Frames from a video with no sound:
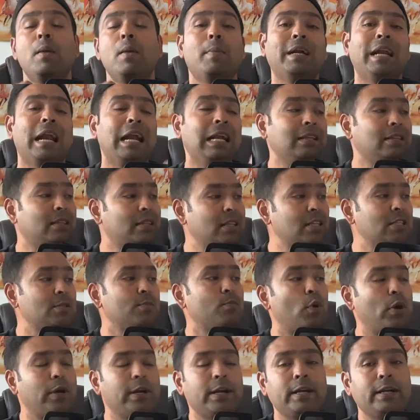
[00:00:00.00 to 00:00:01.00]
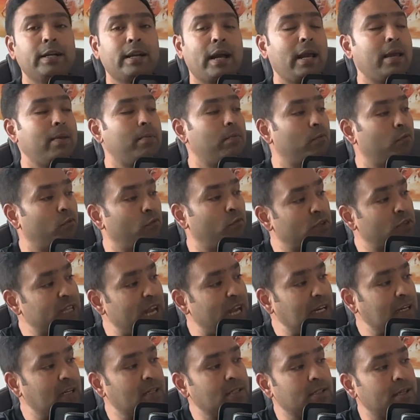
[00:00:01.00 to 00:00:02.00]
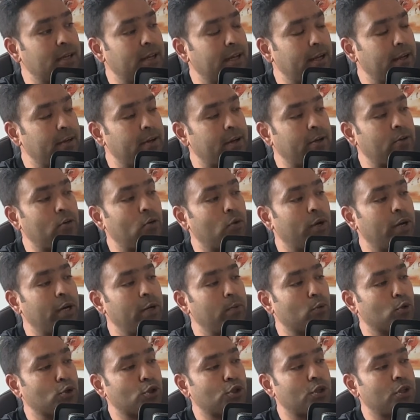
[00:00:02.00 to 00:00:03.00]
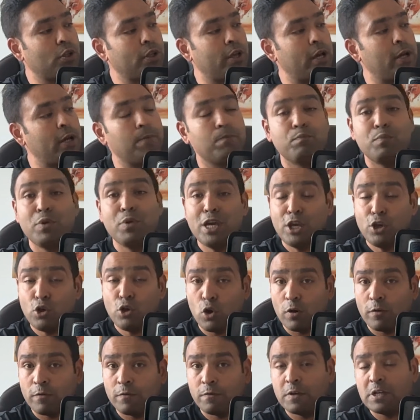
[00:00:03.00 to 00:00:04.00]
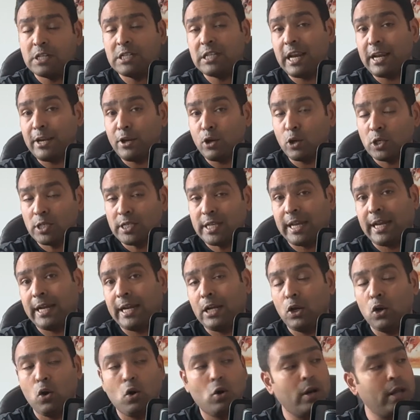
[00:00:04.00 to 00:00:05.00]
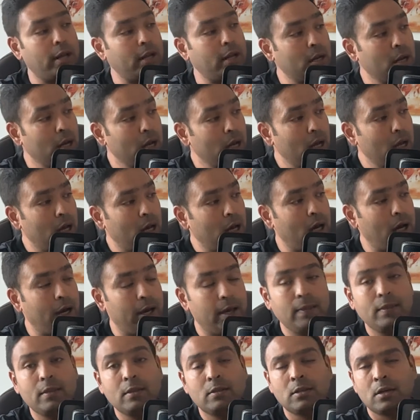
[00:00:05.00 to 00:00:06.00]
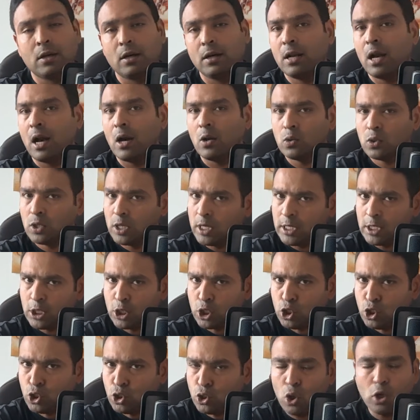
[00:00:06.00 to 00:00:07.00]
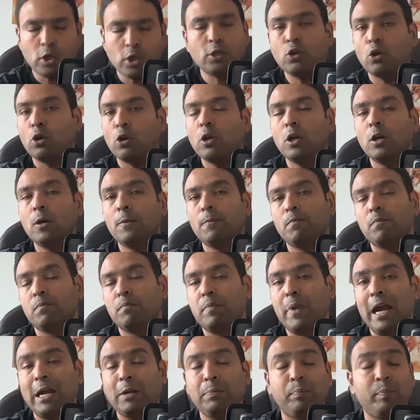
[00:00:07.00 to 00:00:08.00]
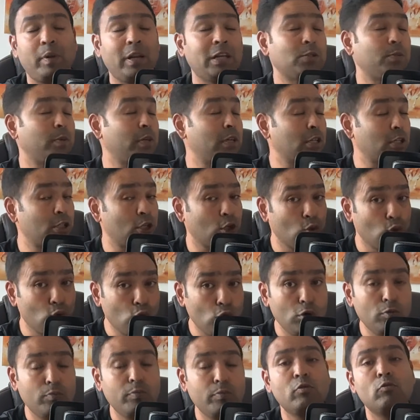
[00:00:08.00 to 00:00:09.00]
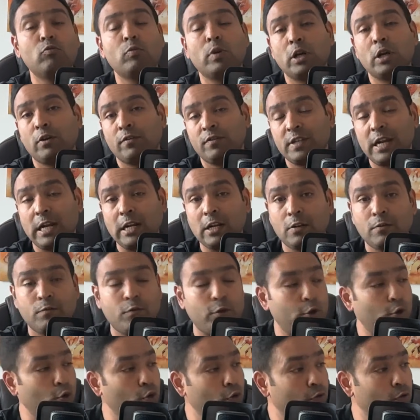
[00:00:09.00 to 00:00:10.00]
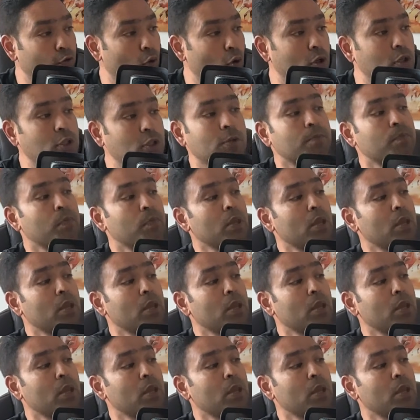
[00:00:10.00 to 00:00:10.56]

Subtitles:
But at this point in time, Saturn sitting in retrograde motion there, being your first and your second lord, and in the third house, it's not at all a bad placement. It's a good movement of Saturn for you folks.